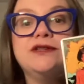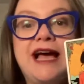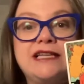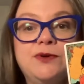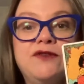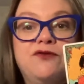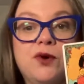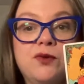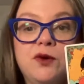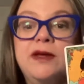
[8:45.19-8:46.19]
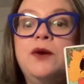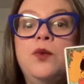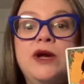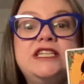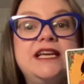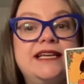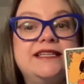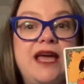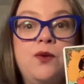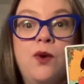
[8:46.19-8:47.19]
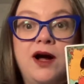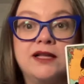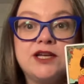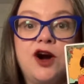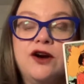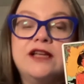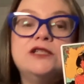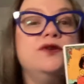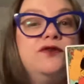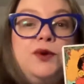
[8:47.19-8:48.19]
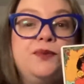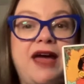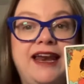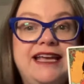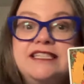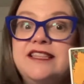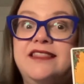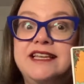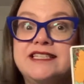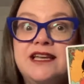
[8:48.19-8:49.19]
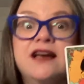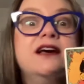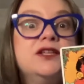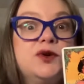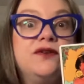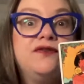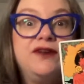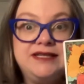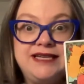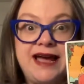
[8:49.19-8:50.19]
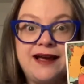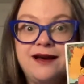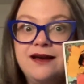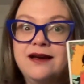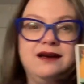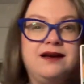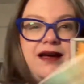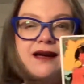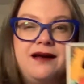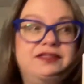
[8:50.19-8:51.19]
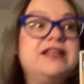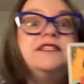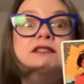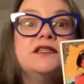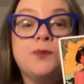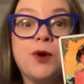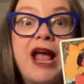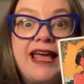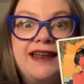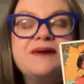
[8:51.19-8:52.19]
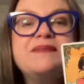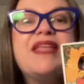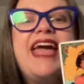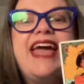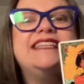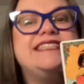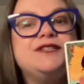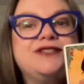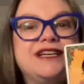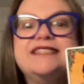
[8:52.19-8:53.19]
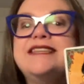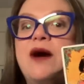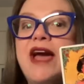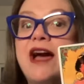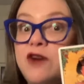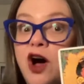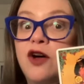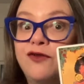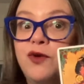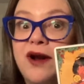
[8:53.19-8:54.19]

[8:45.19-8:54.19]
last week for Ruby, which is a wands card, and sort of loop that into this sort of deck, this spread. And it's interesting because now I have all 4